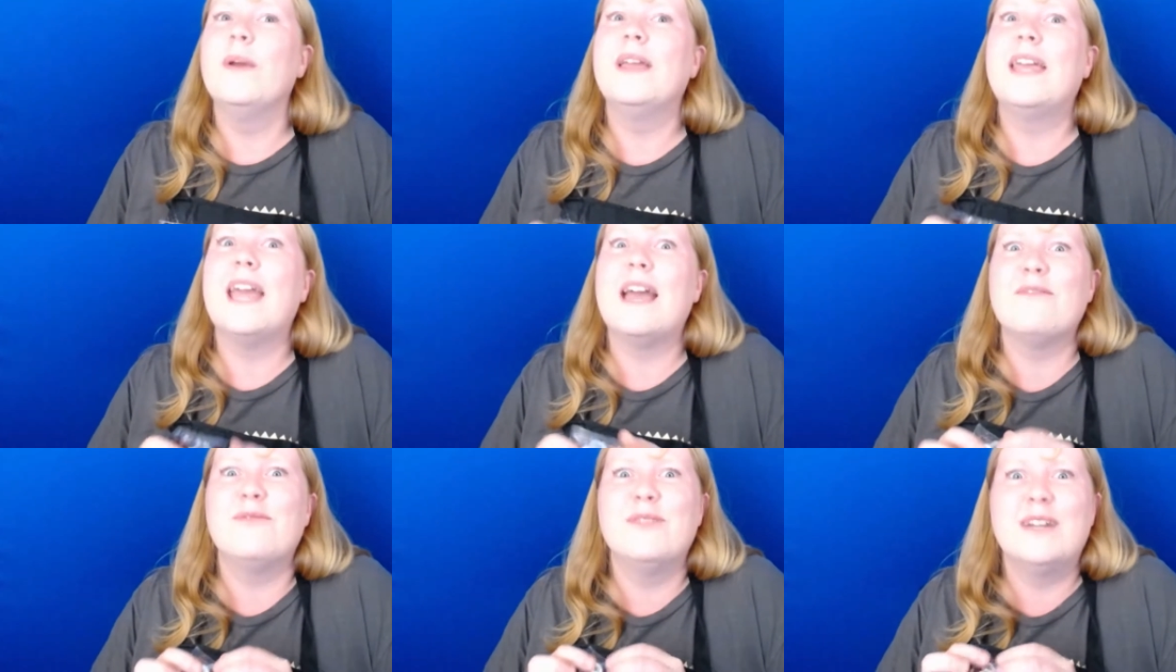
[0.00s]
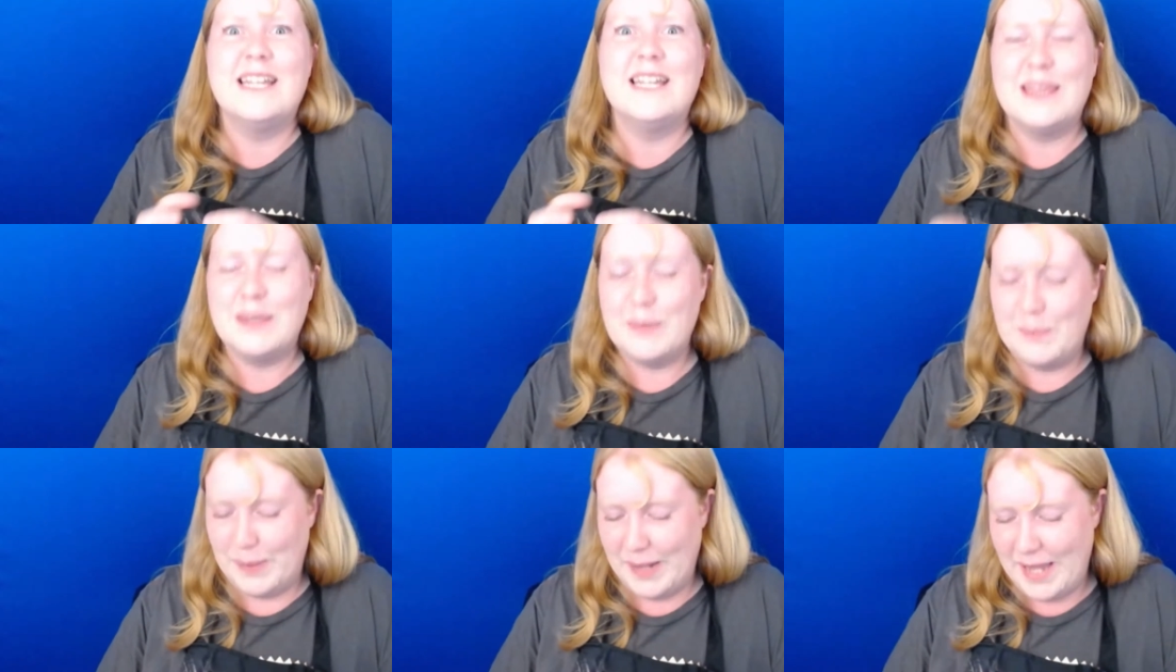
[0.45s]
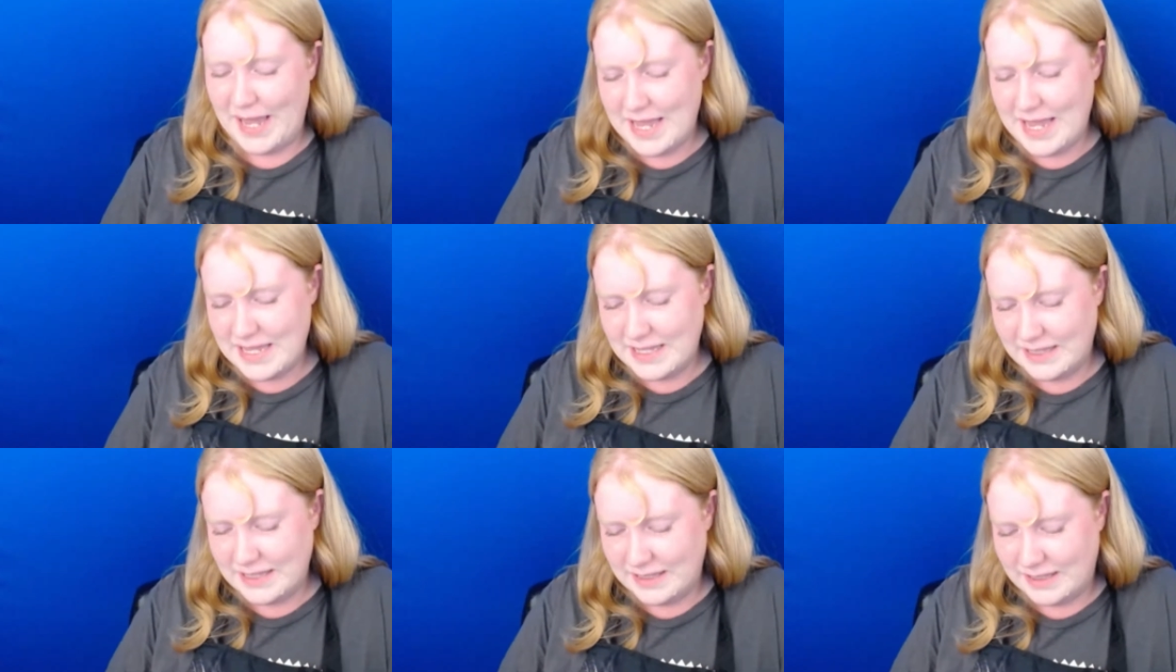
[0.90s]
we can't forget the
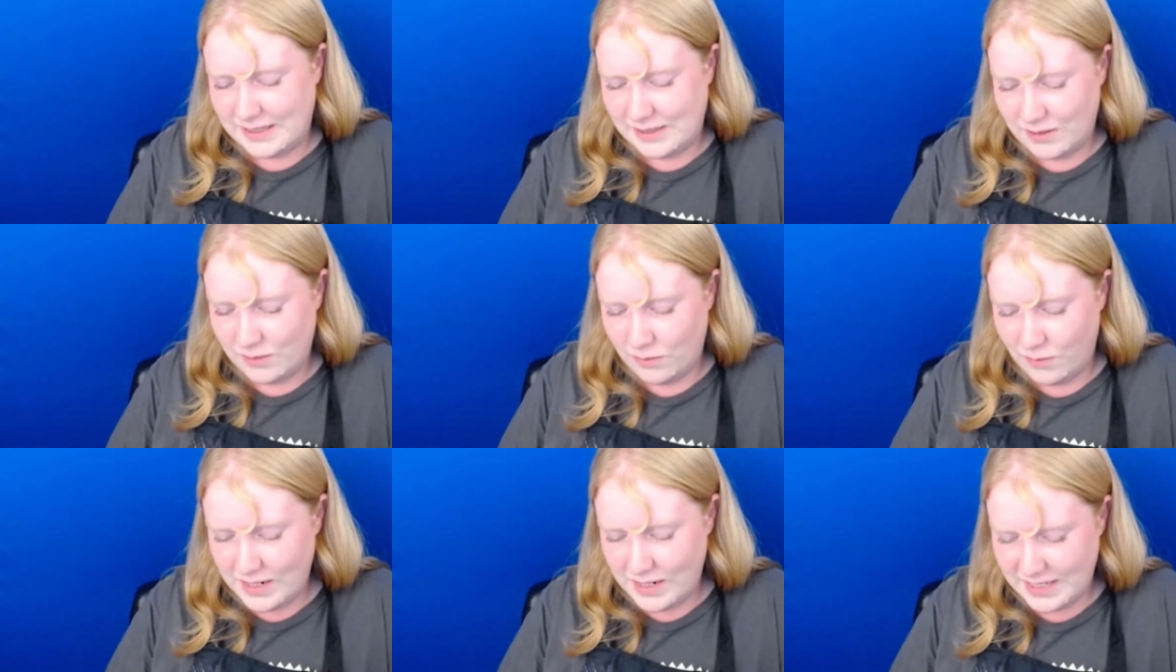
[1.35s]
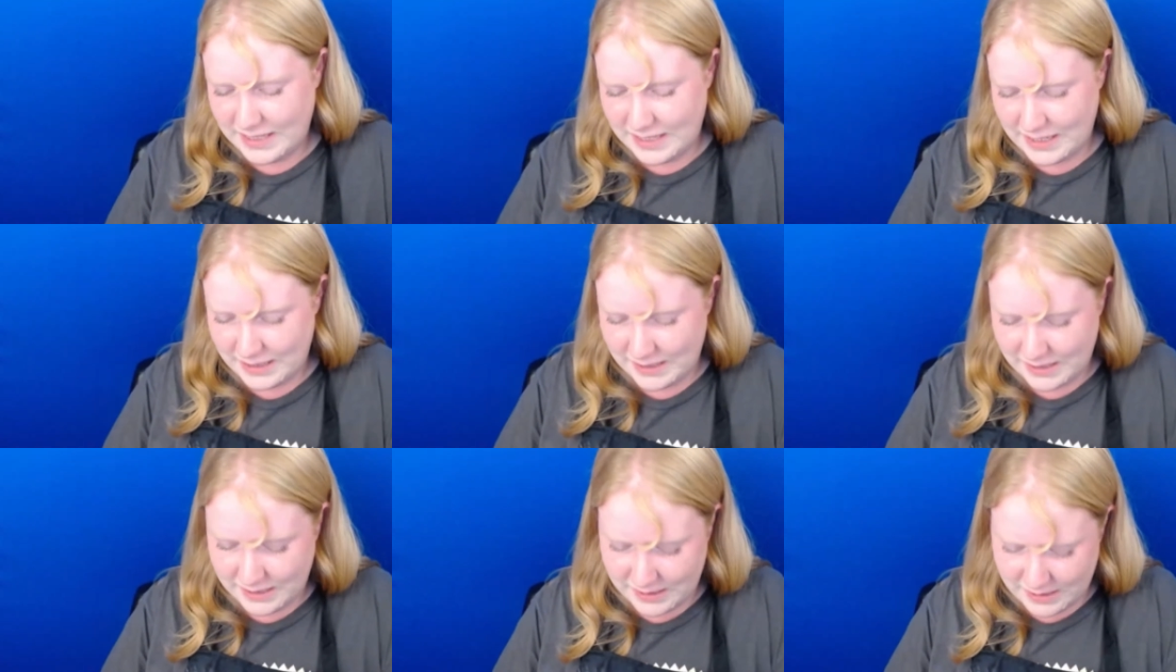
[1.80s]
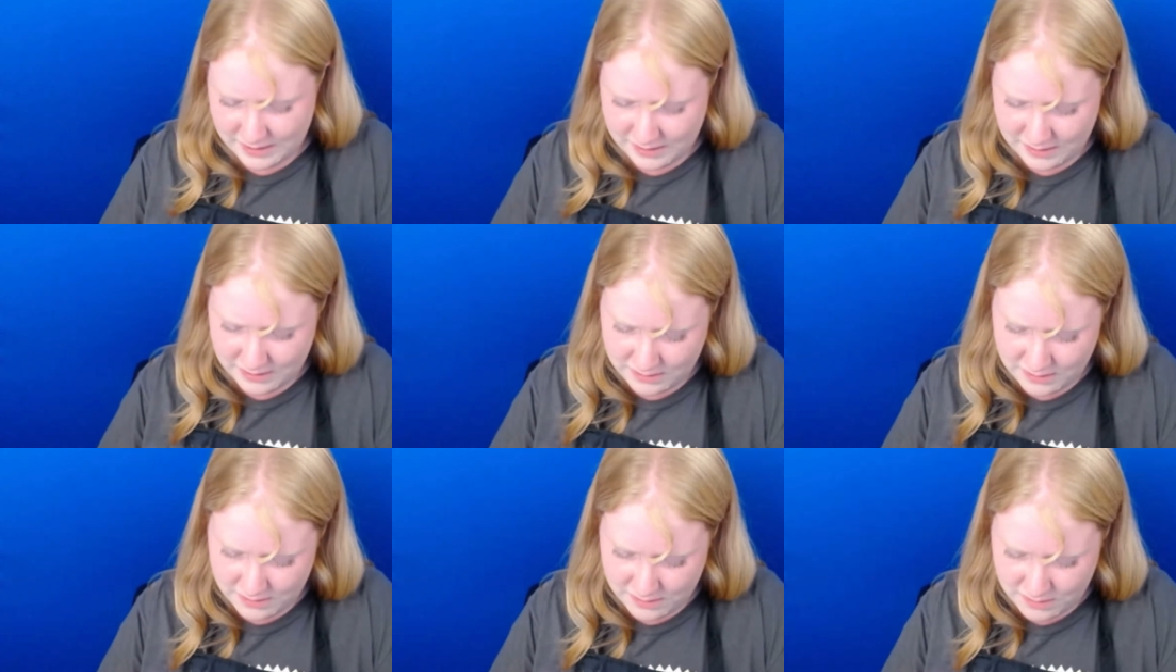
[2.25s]
pins. What is this?
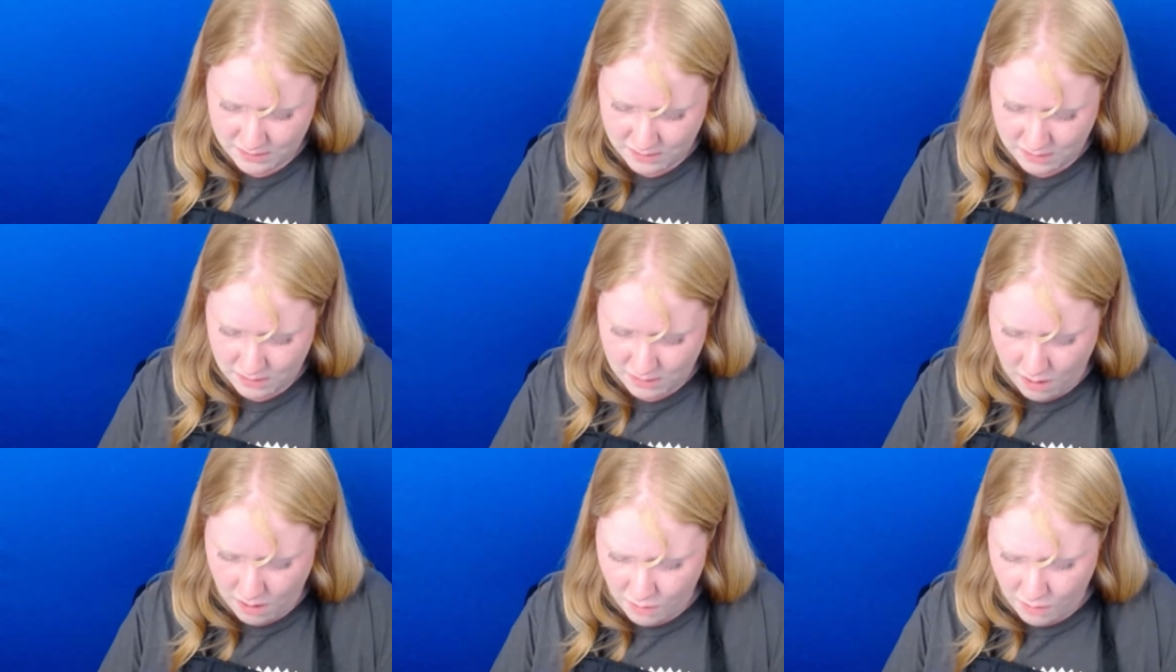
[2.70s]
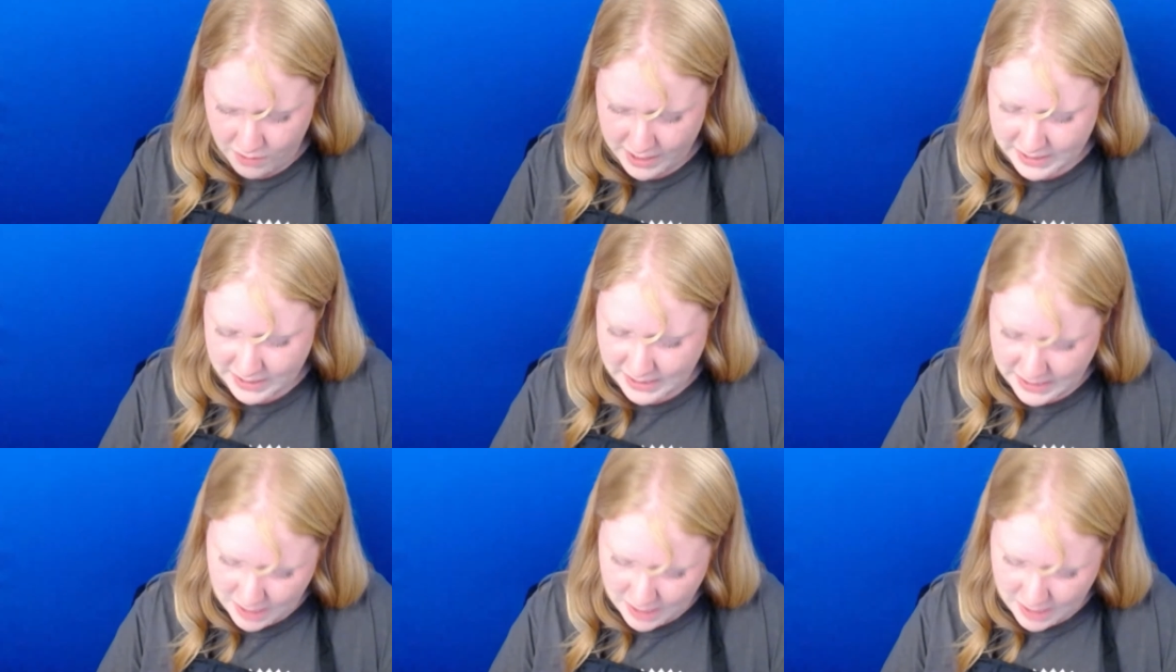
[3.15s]
Oh, that's